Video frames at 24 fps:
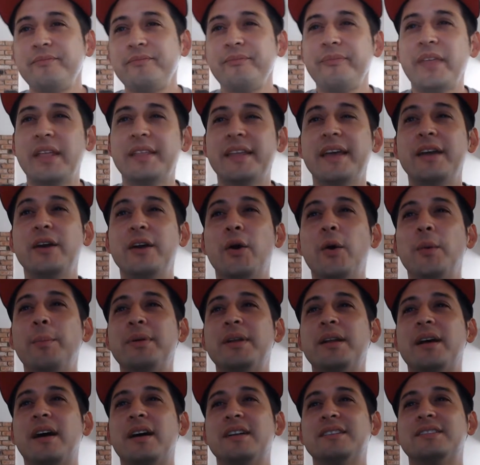They
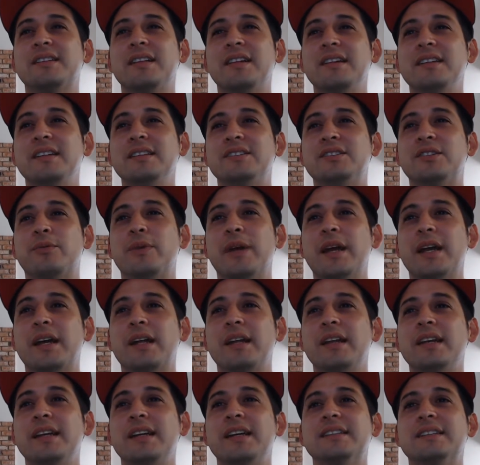opened hostilities
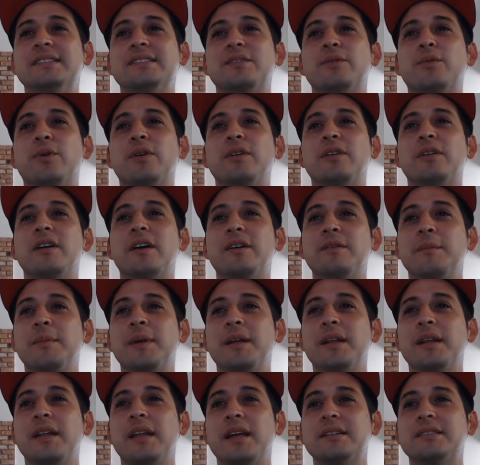directly against the world
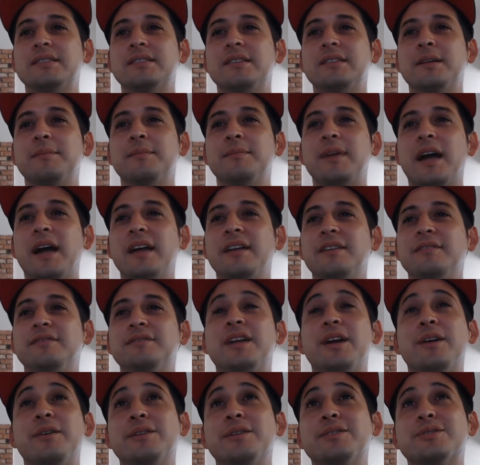government, like some kind of
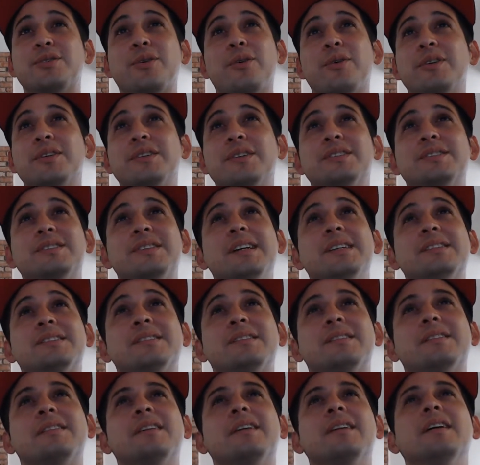terrorist
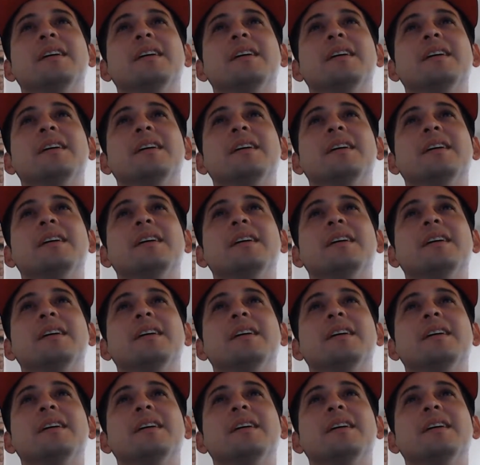organization.